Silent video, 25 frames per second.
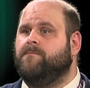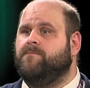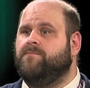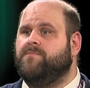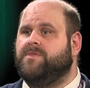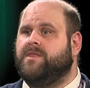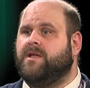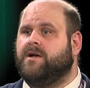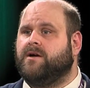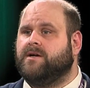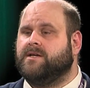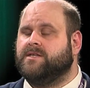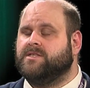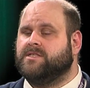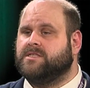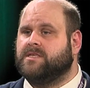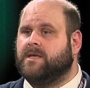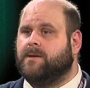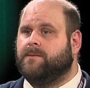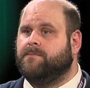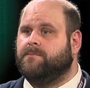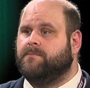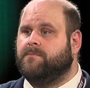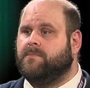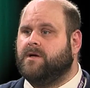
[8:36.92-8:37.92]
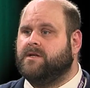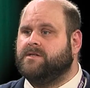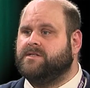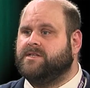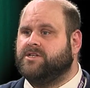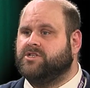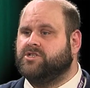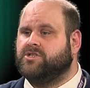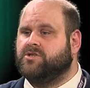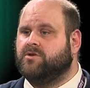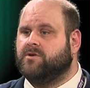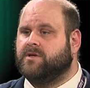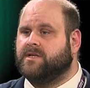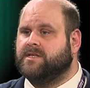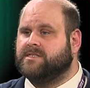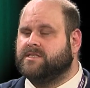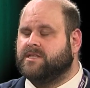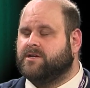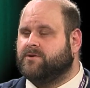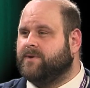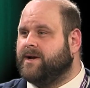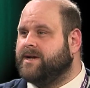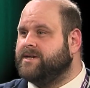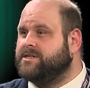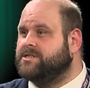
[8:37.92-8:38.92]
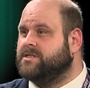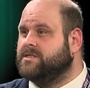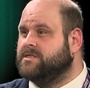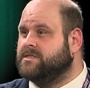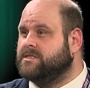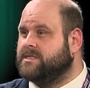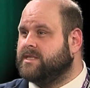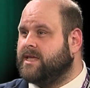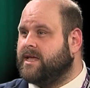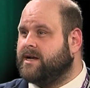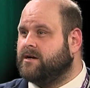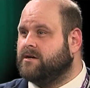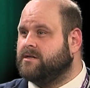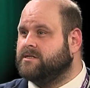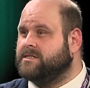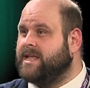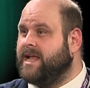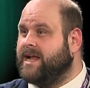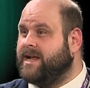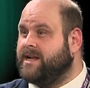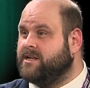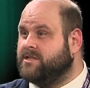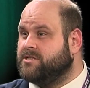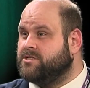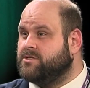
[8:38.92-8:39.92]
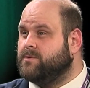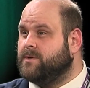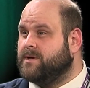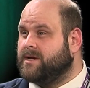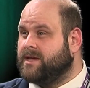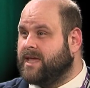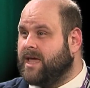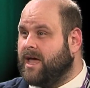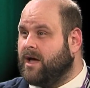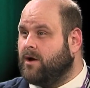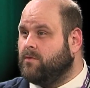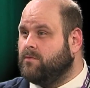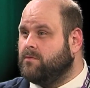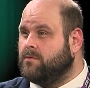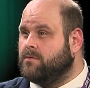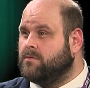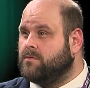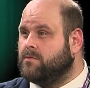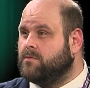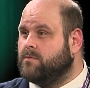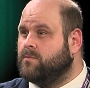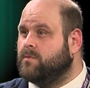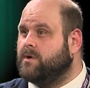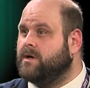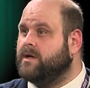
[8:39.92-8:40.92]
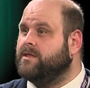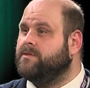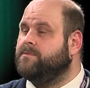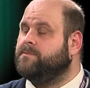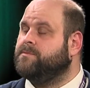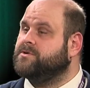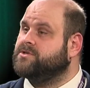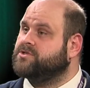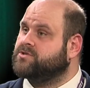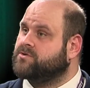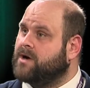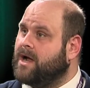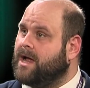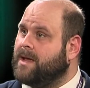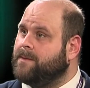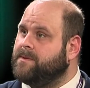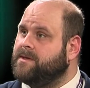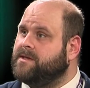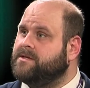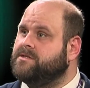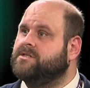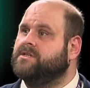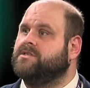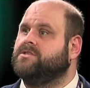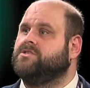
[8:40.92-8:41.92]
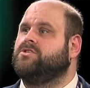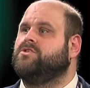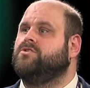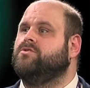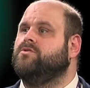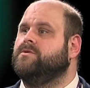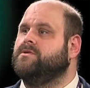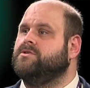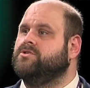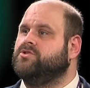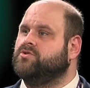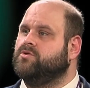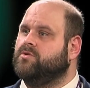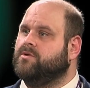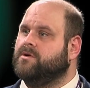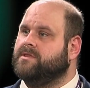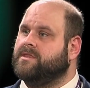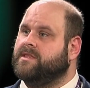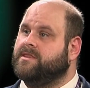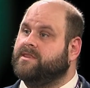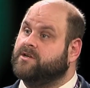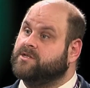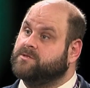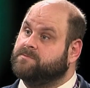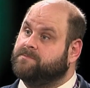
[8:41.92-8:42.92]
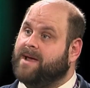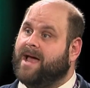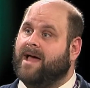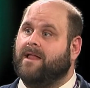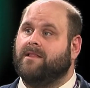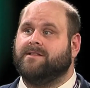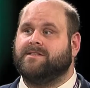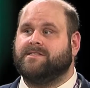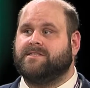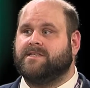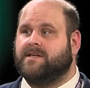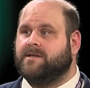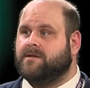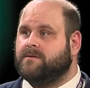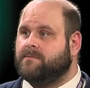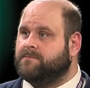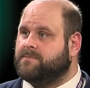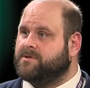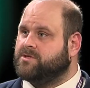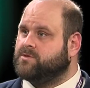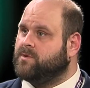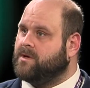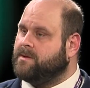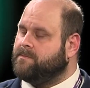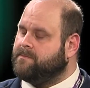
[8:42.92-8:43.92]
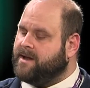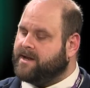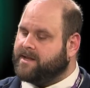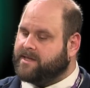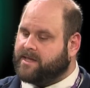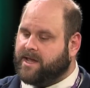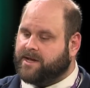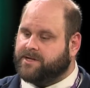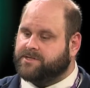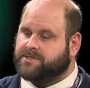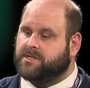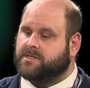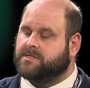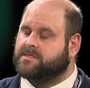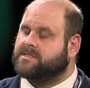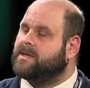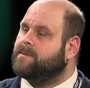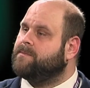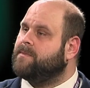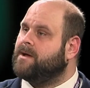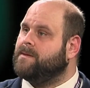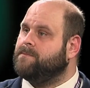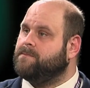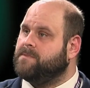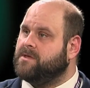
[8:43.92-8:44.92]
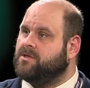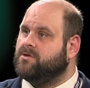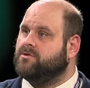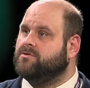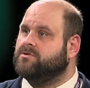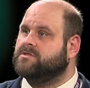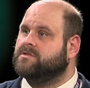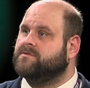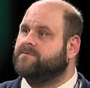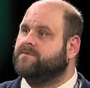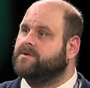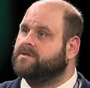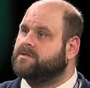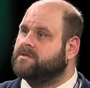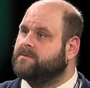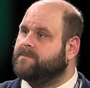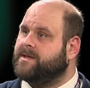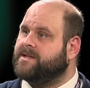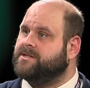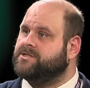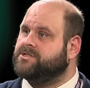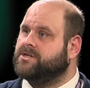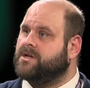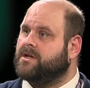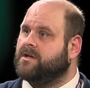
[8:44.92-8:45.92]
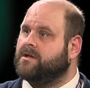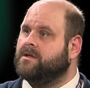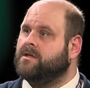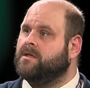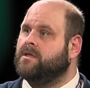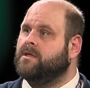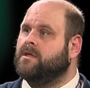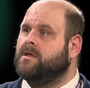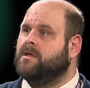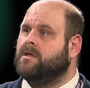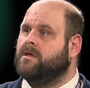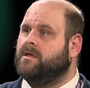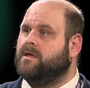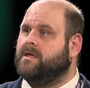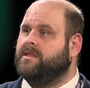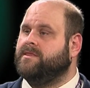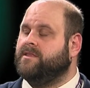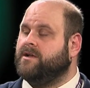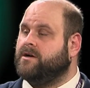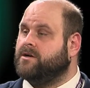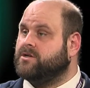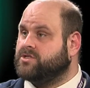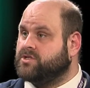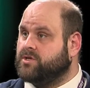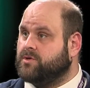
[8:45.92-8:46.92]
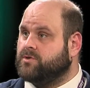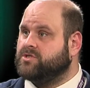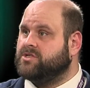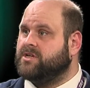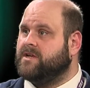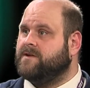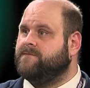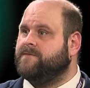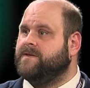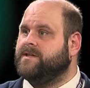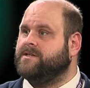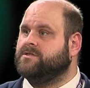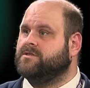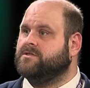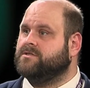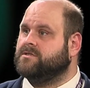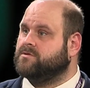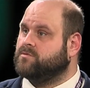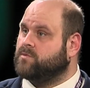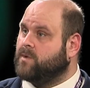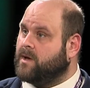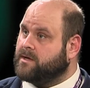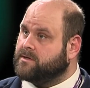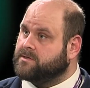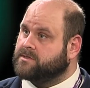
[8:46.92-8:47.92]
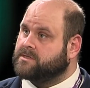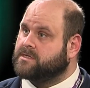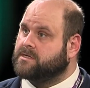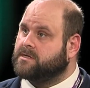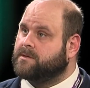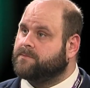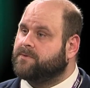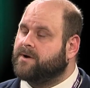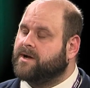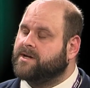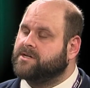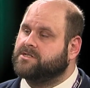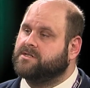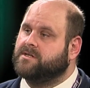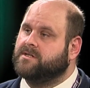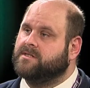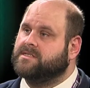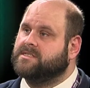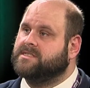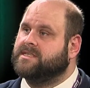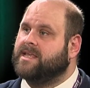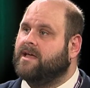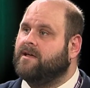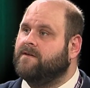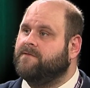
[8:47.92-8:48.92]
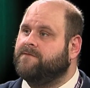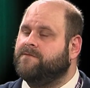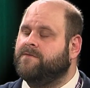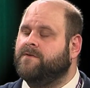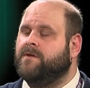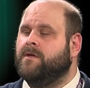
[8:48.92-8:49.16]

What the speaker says: there is some additional considerations that are taken into account with prescribing, just to ensure that there's balancing between medications that might be used for dementia and their associated features, as well as the depression itself.